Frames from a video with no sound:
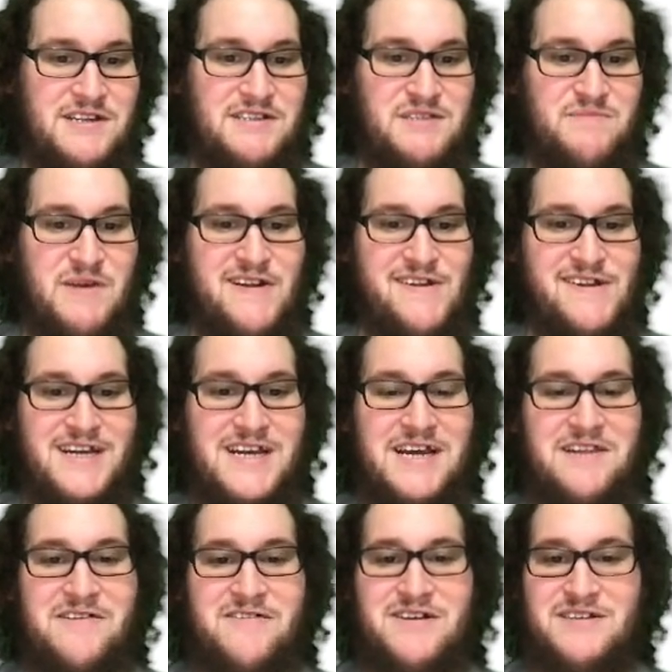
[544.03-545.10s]
speech
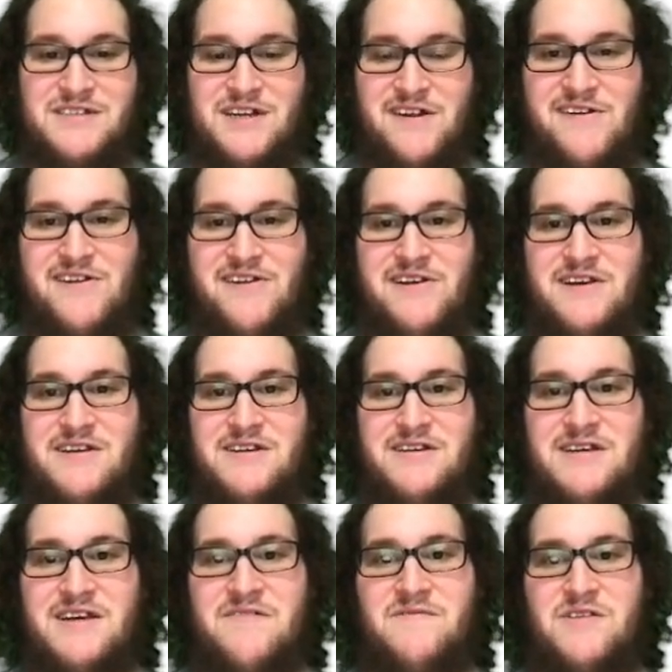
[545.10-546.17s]
together, essentially,
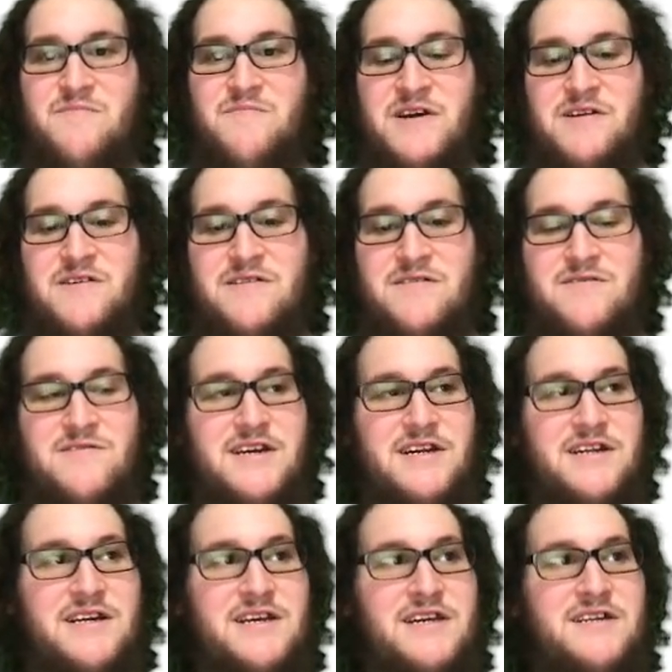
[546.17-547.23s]
even though
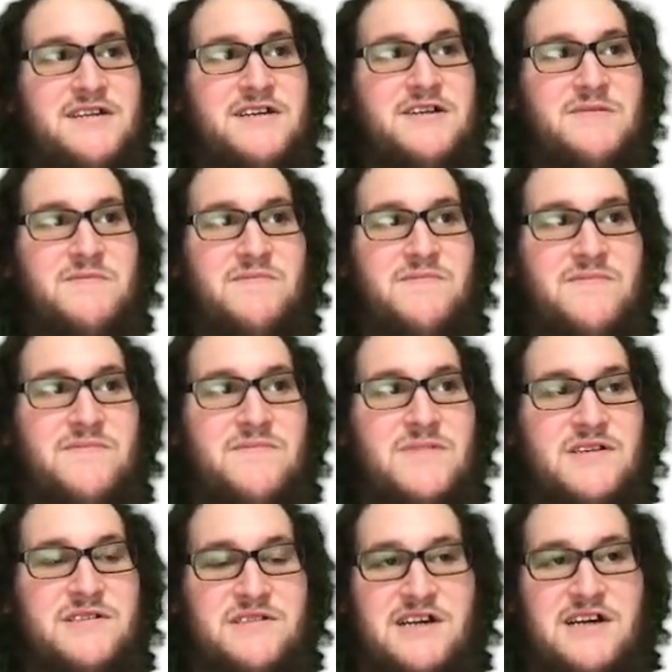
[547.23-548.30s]
Bitcoin and
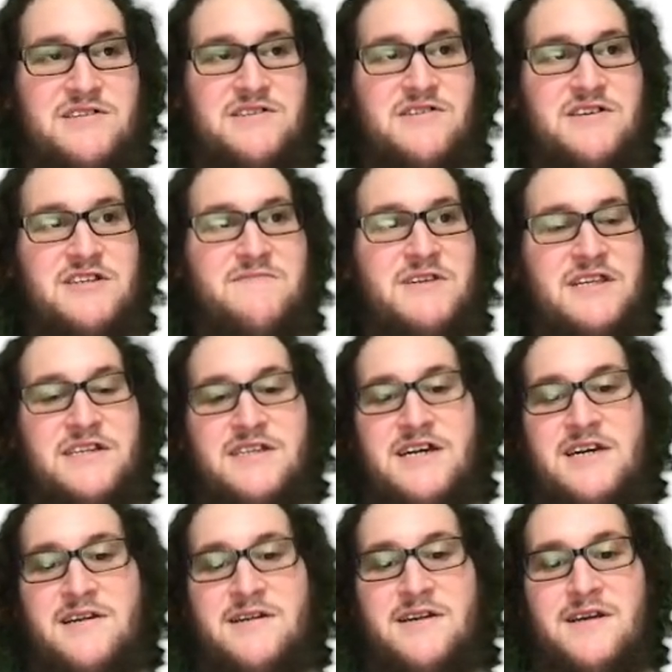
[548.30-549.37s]
the stocks are intimately
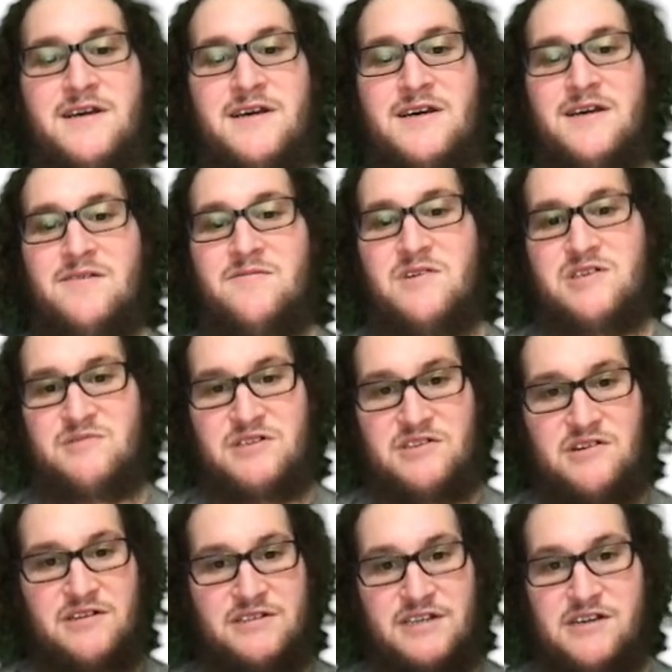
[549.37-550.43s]
tied, once we
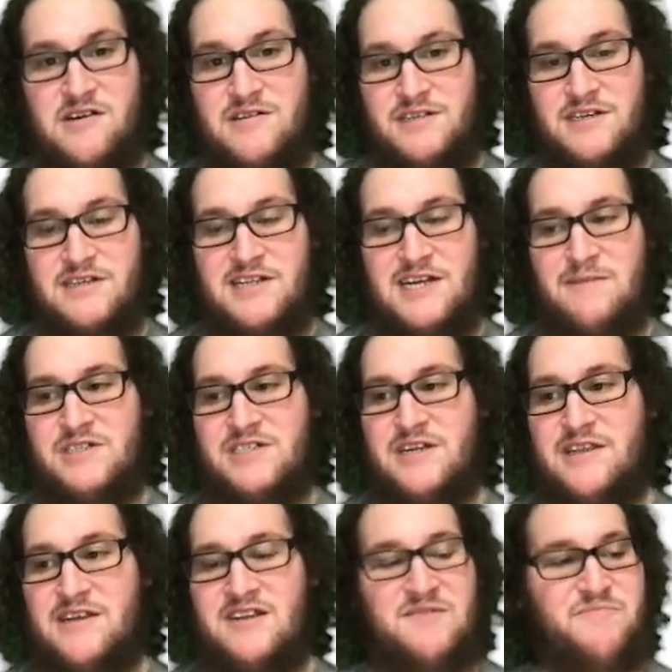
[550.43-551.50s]
start to see currency collapses, I
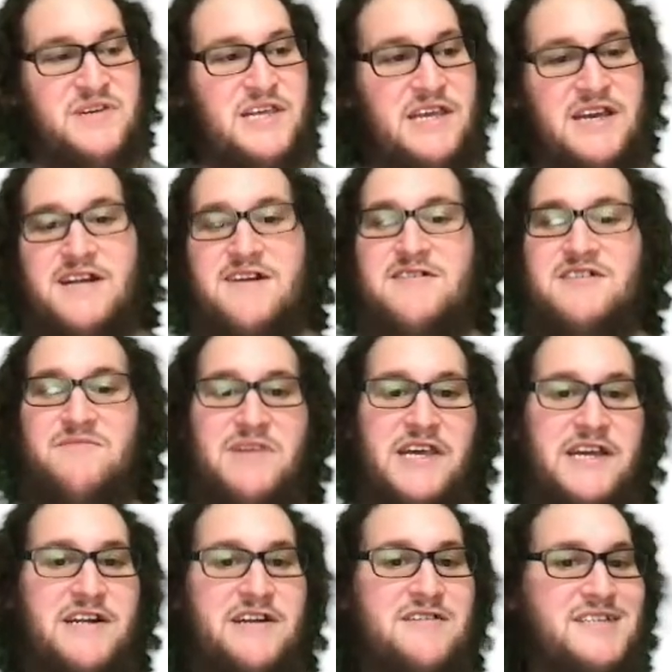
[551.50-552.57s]
think like billionaires and
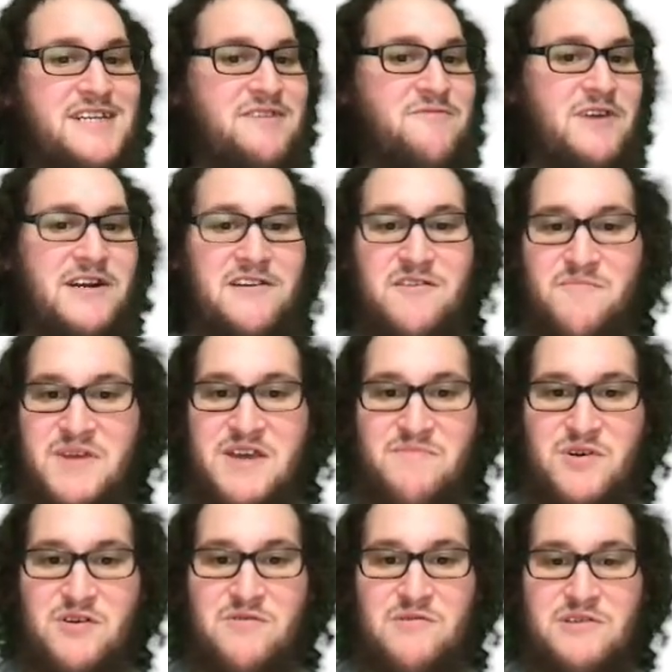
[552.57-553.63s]
millionaires and regular
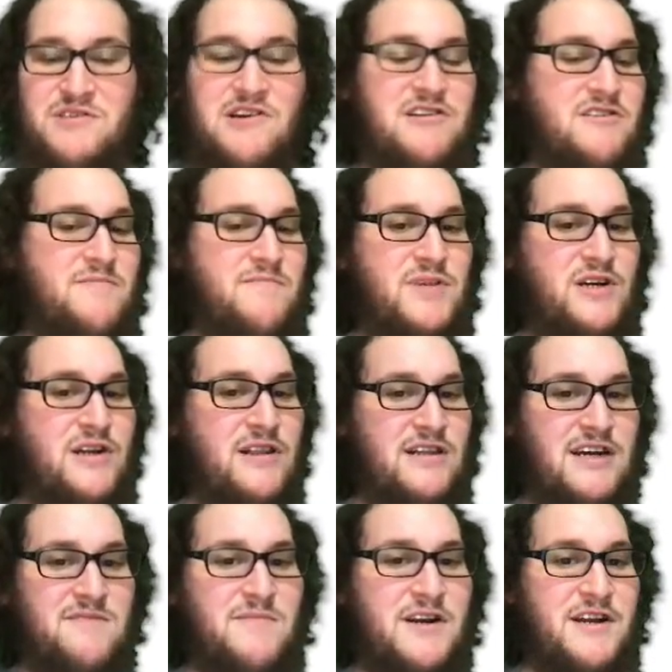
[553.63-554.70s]
people will start to put a
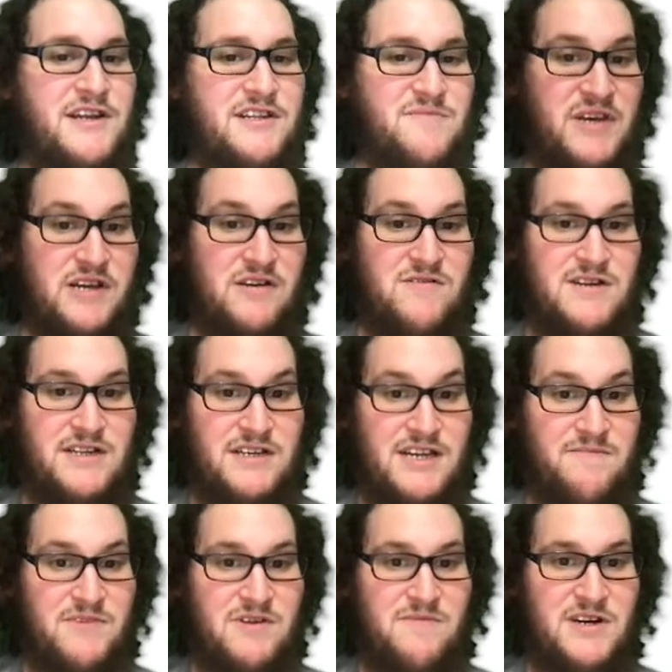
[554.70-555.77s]
lot of money into Bitcoin to
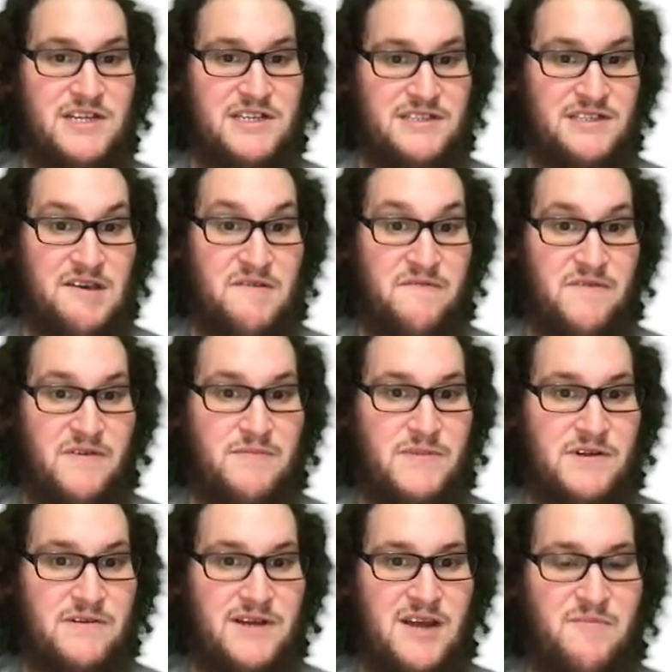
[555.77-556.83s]
keep their money safe from
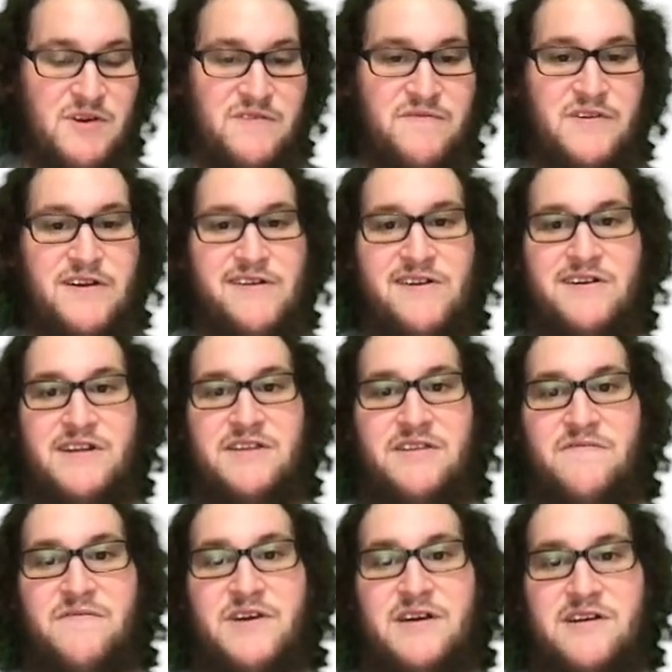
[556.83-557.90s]
the hyperinflation in
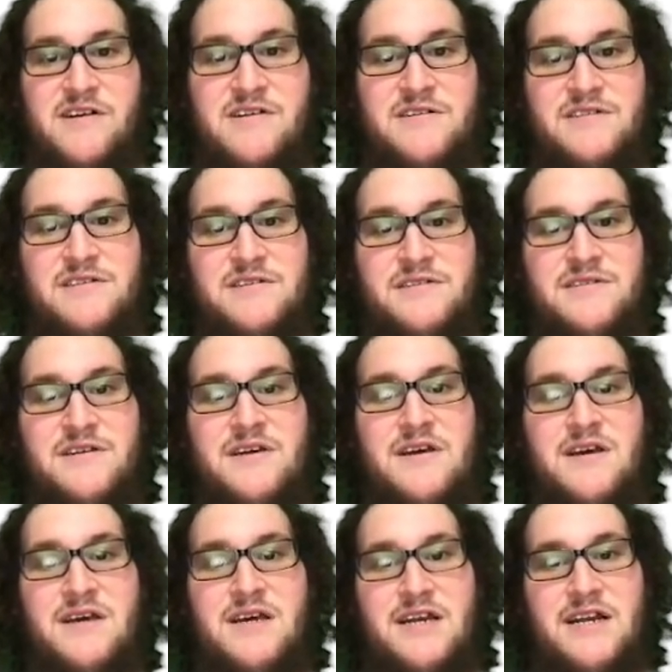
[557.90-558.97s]
the fiat currencies.
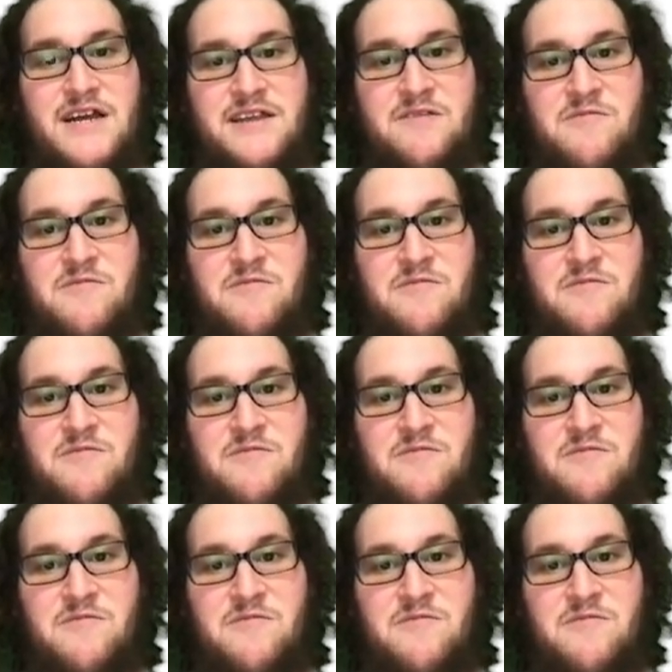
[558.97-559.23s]
And I think we're